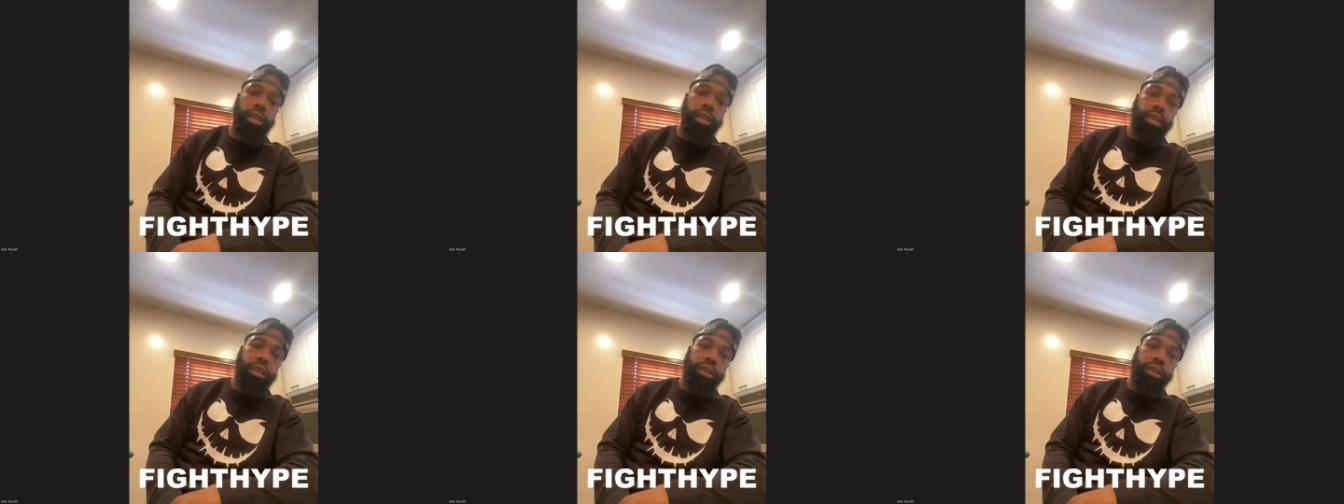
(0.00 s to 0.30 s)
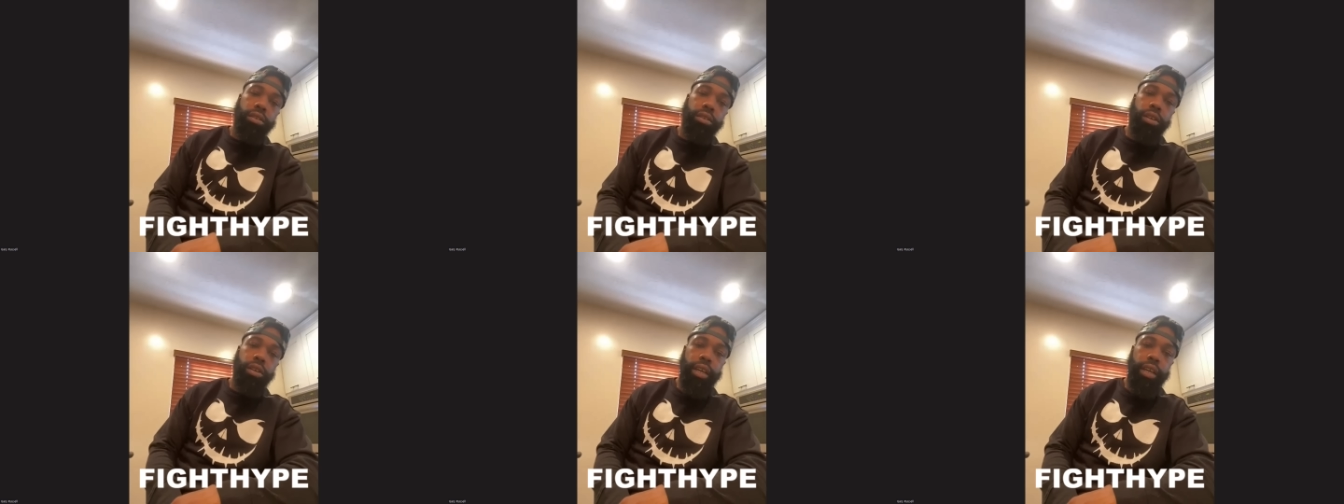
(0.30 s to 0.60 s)

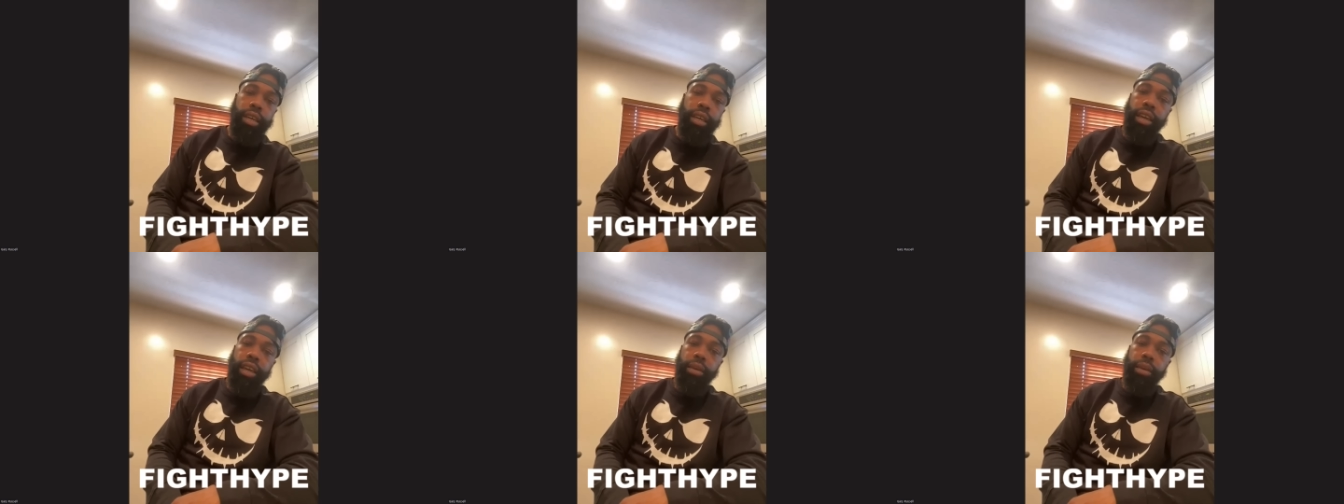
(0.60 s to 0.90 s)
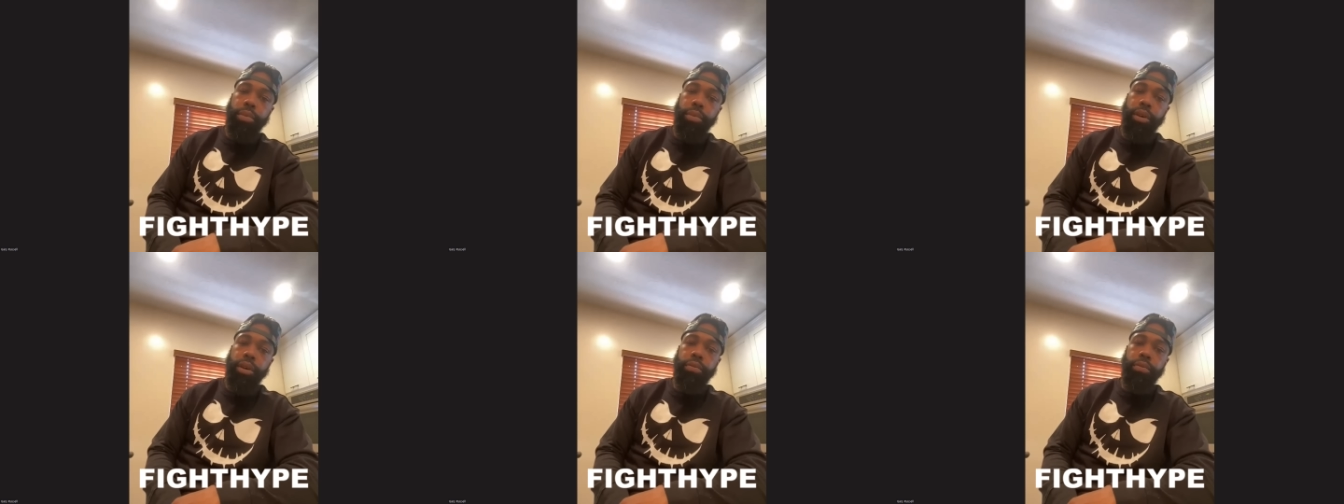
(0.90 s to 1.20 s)
You know, I
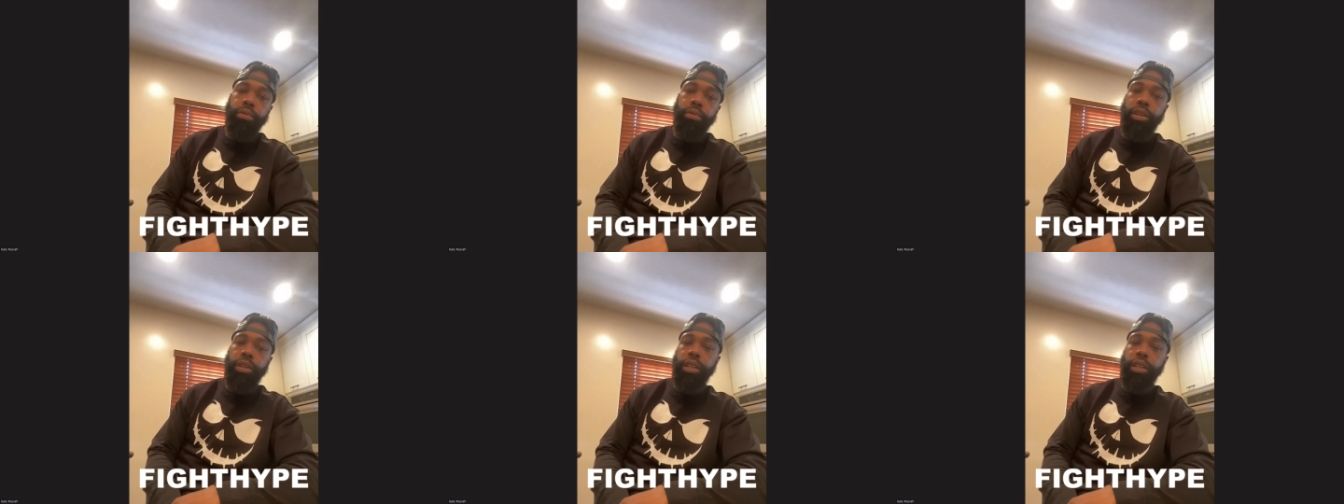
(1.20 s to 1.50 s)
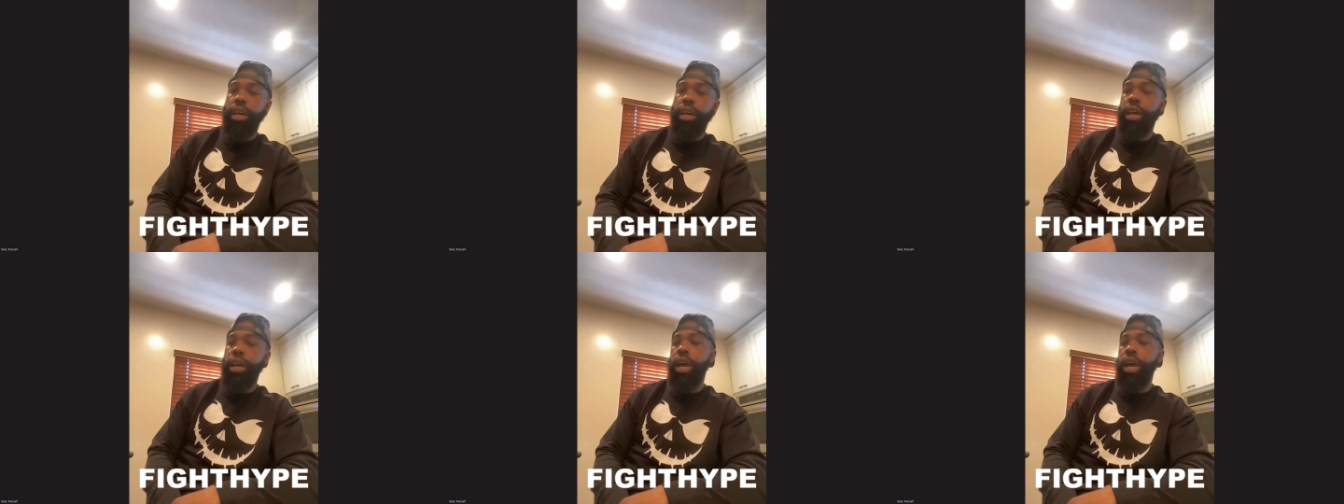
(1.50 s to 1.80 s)
can't pinpoint
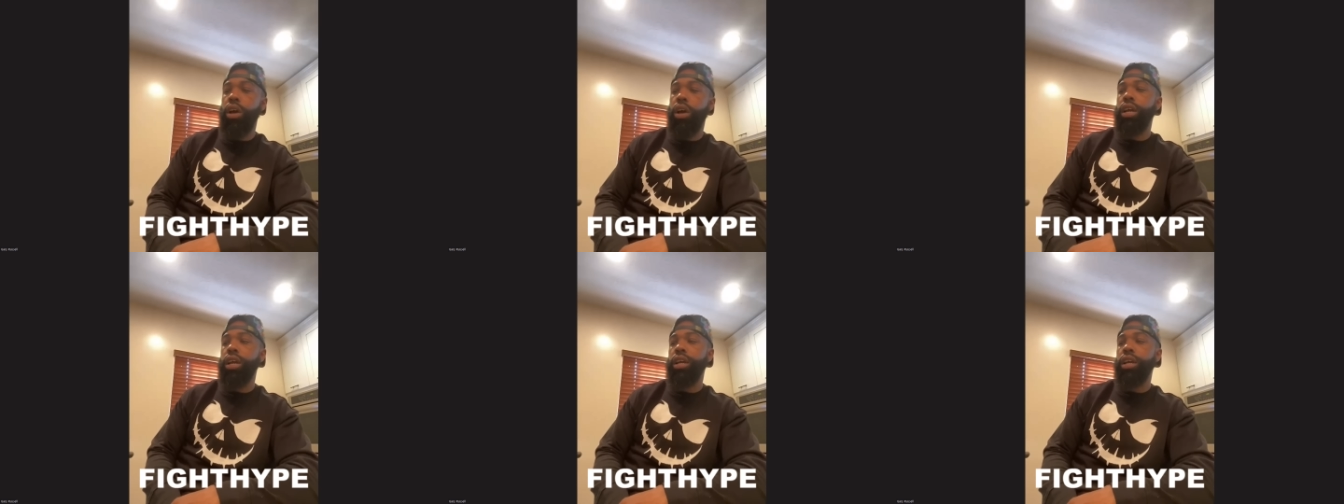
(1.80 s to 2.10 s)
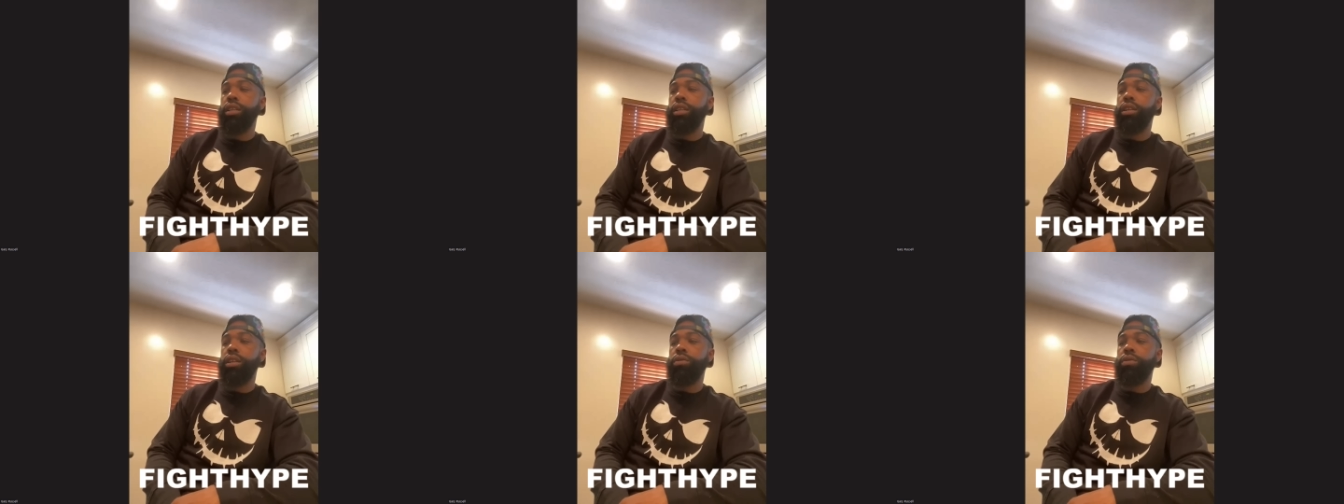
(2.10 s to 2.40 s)
that. All I
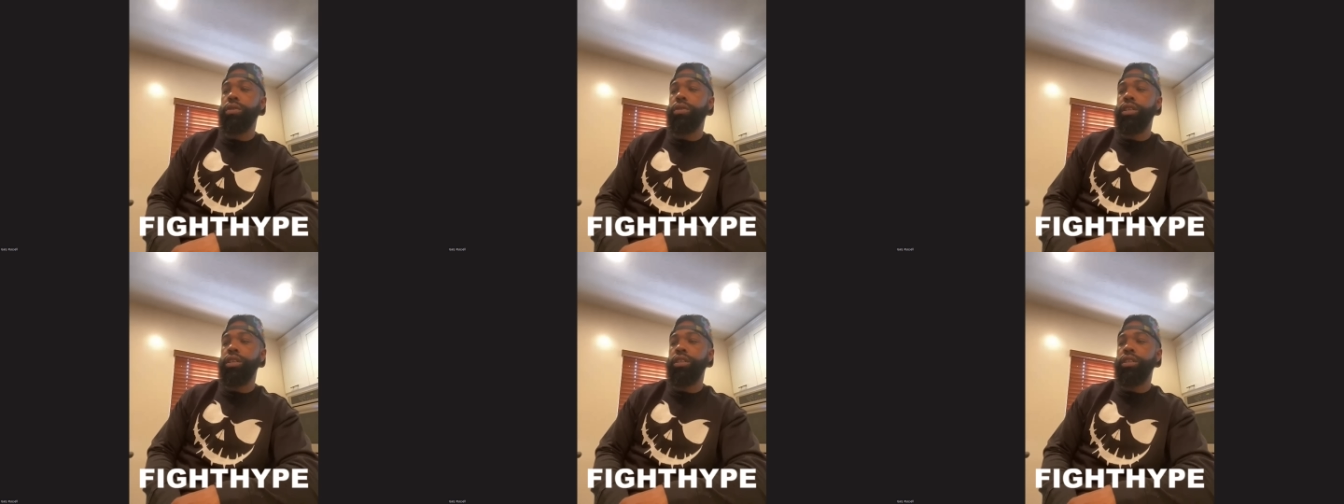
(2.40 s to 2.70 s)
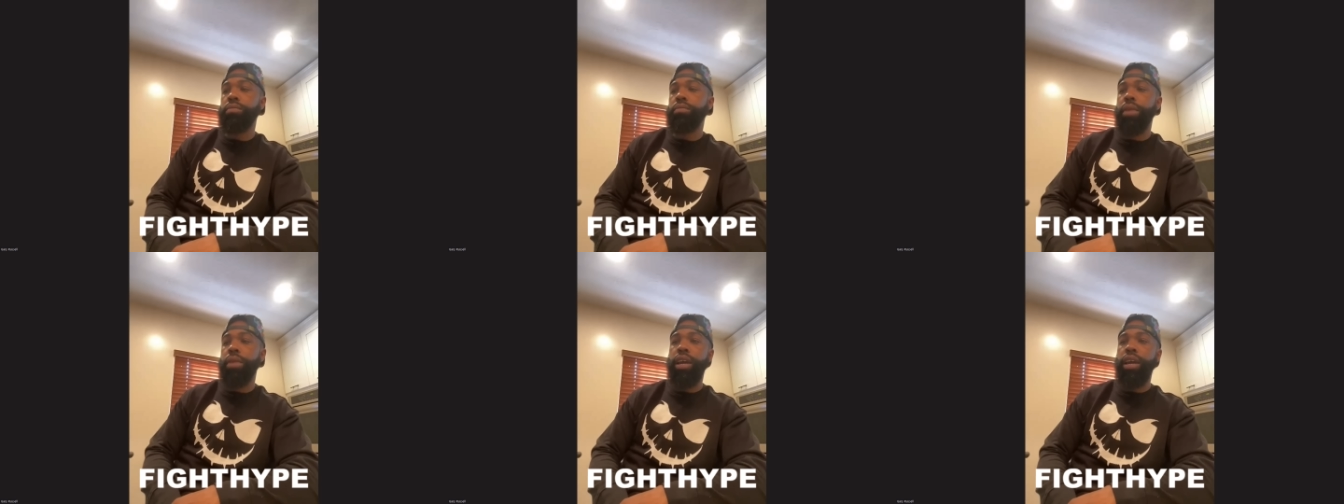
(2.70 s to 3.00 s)
can know
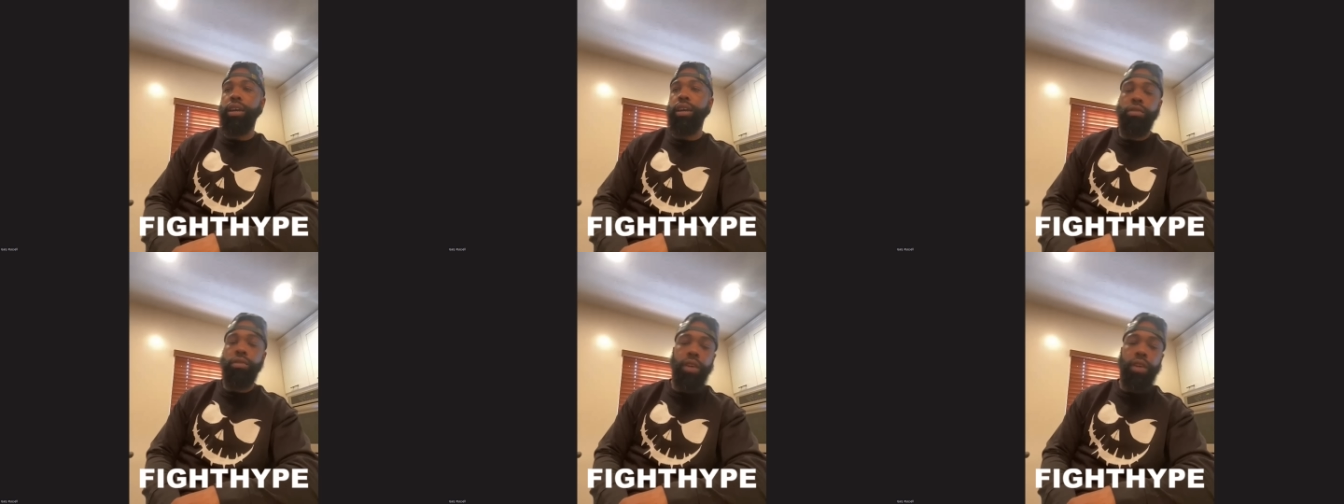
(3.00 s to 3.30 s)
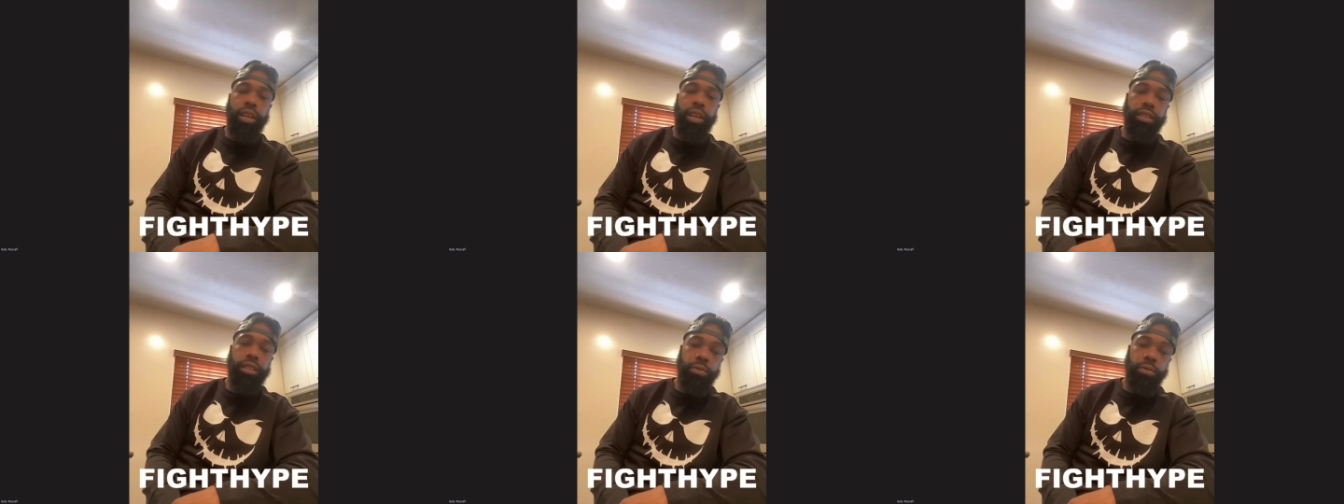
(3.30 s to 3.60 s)
is my
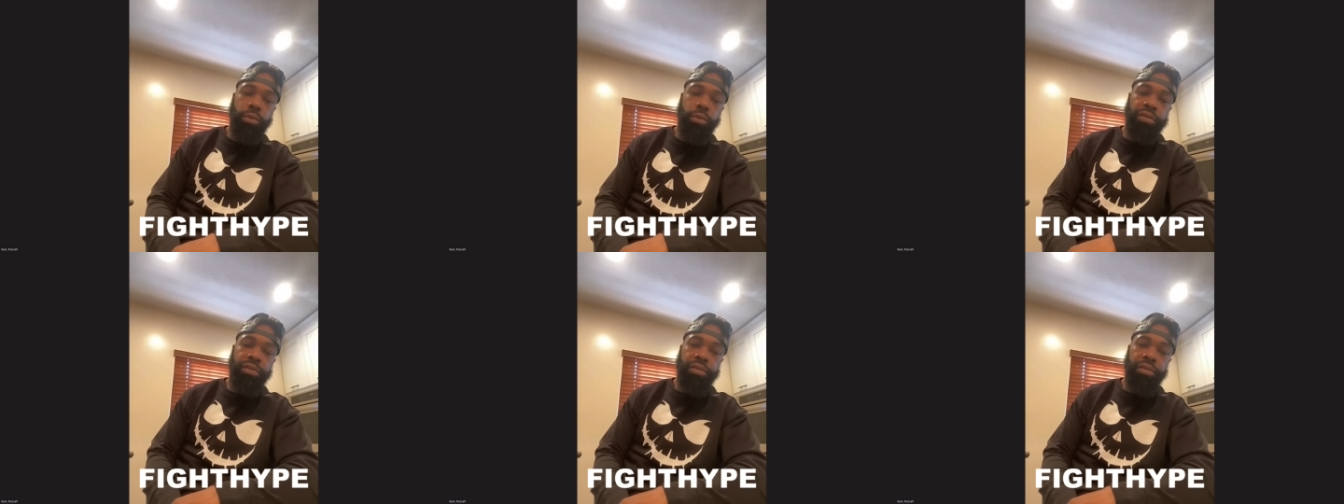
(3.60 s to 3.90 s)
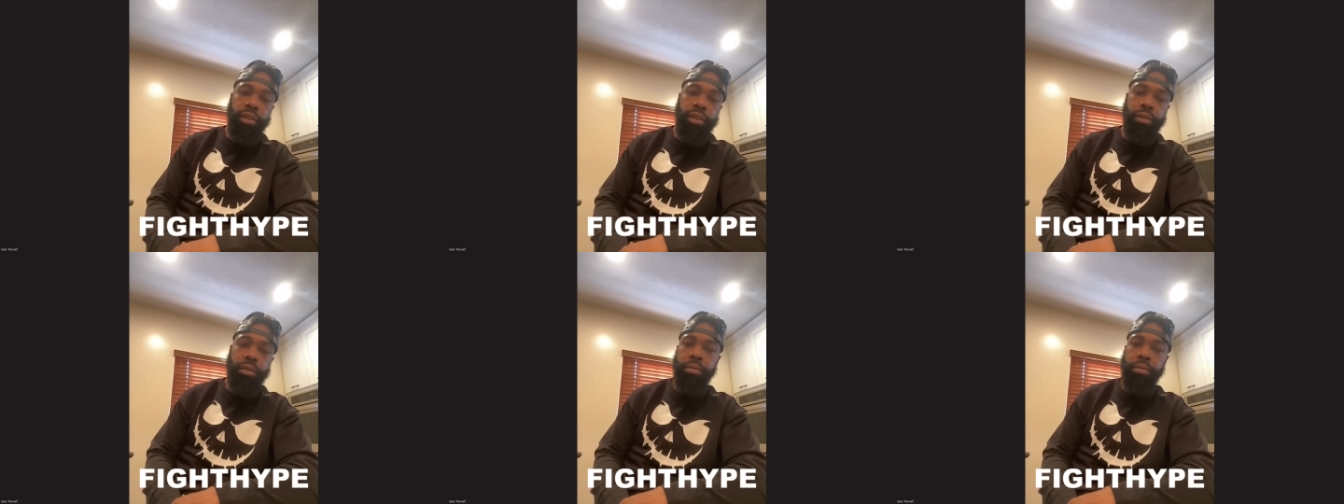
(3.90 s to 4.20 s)
interaction with
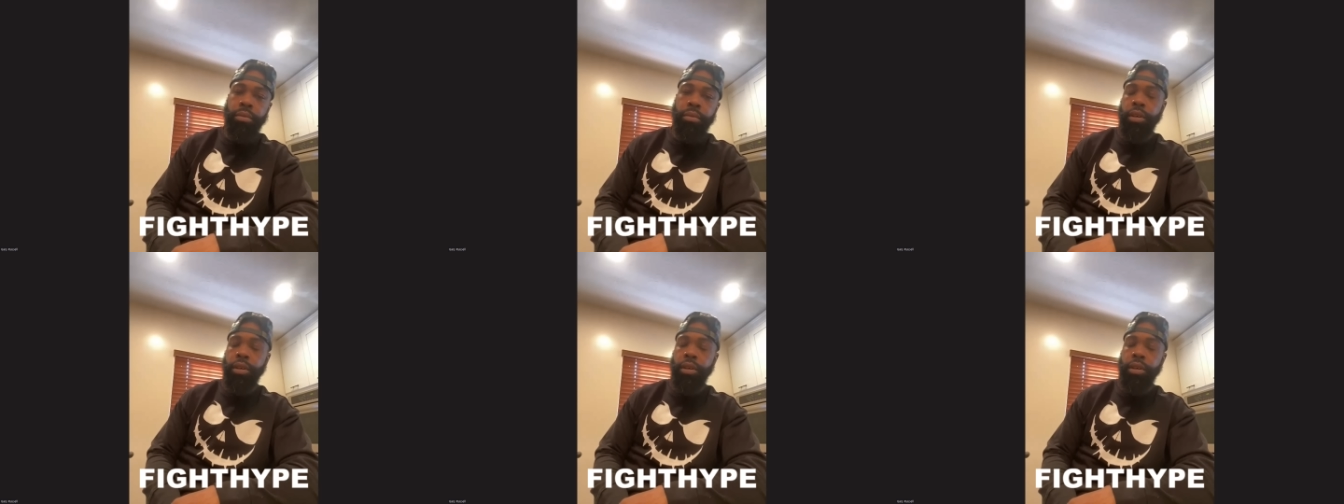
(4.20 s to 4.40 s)
him,